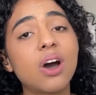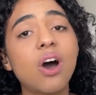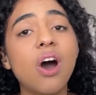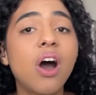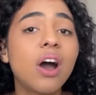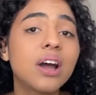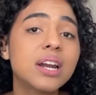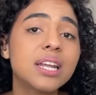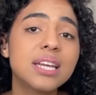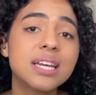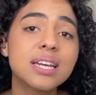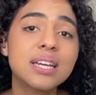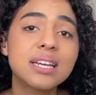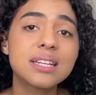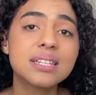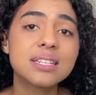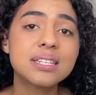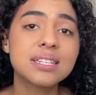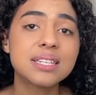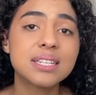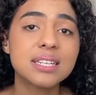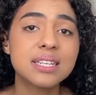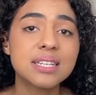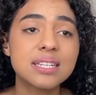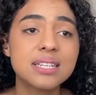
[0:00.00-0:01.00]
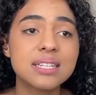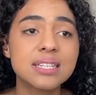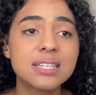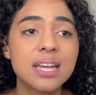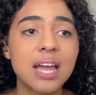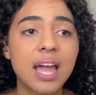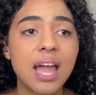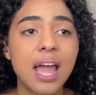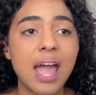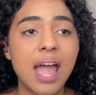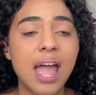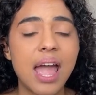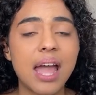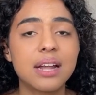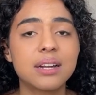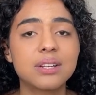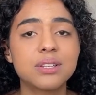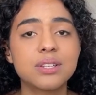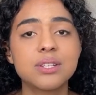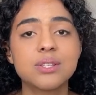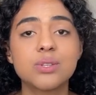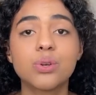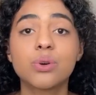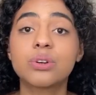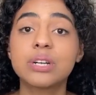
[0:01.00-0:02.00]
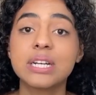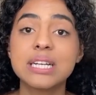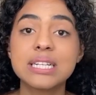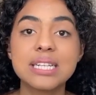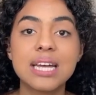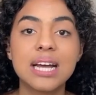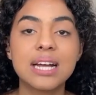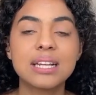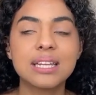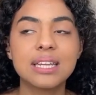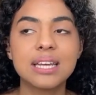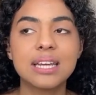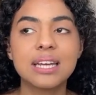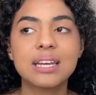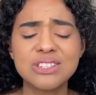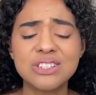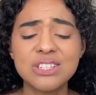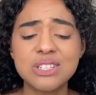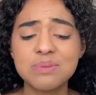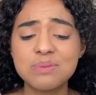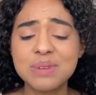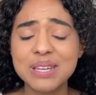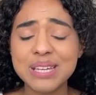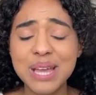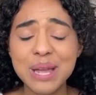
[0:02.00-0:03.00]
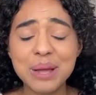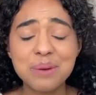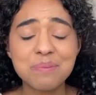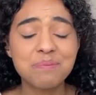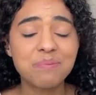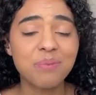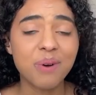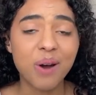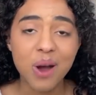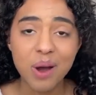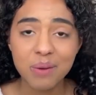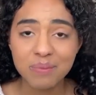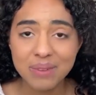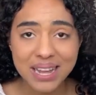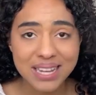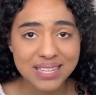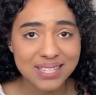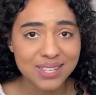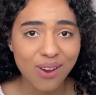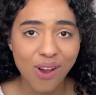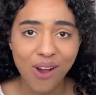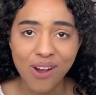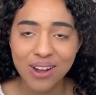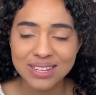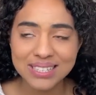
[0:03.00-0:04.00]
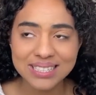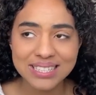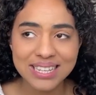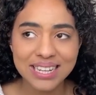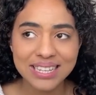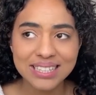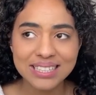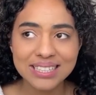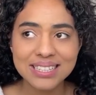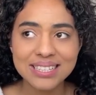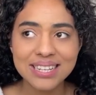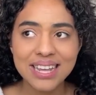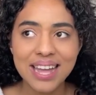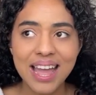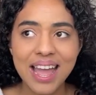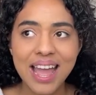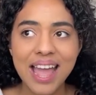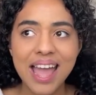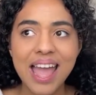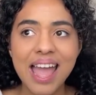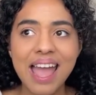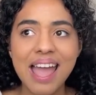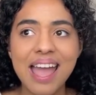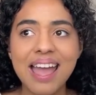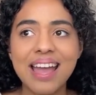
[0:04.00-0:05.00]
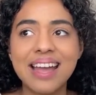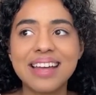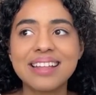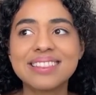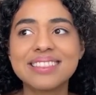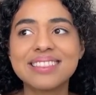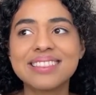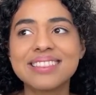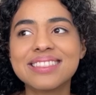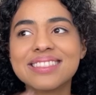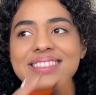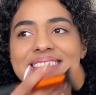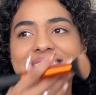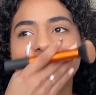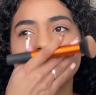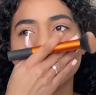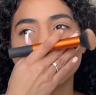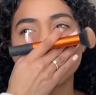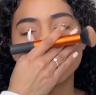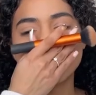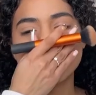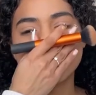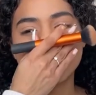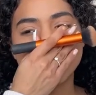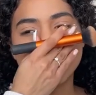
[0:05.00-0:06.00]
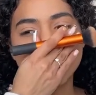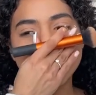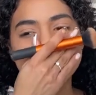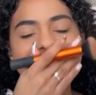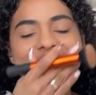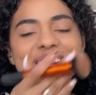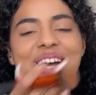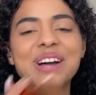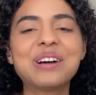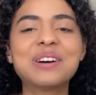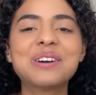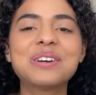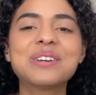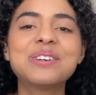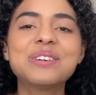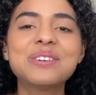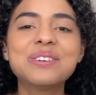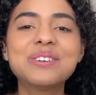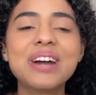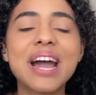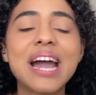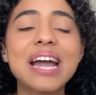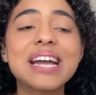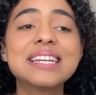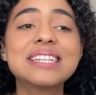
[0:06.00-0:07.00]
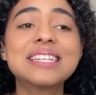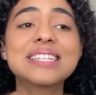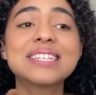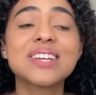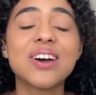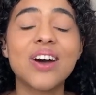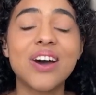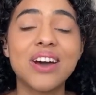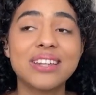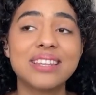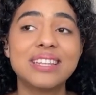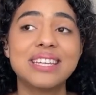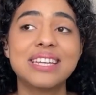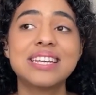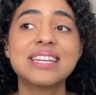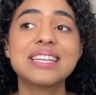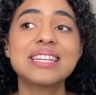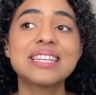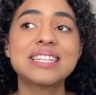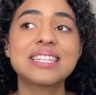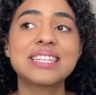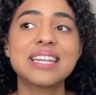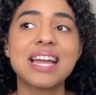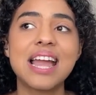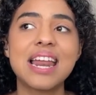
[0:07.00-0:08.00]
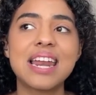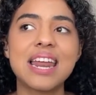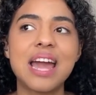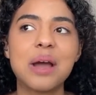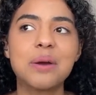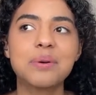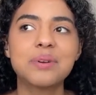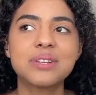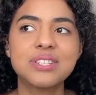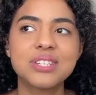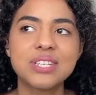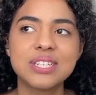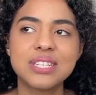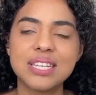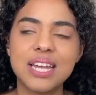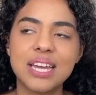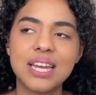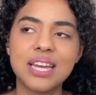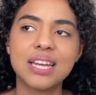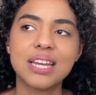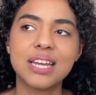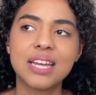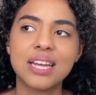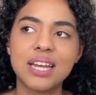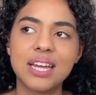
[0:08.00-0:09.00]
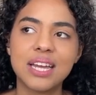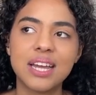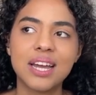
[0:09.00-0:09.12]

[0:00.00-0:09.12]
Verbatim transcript: audiences and storytelling, just making bomb ass content. And when I tell you I saw this and I was just like,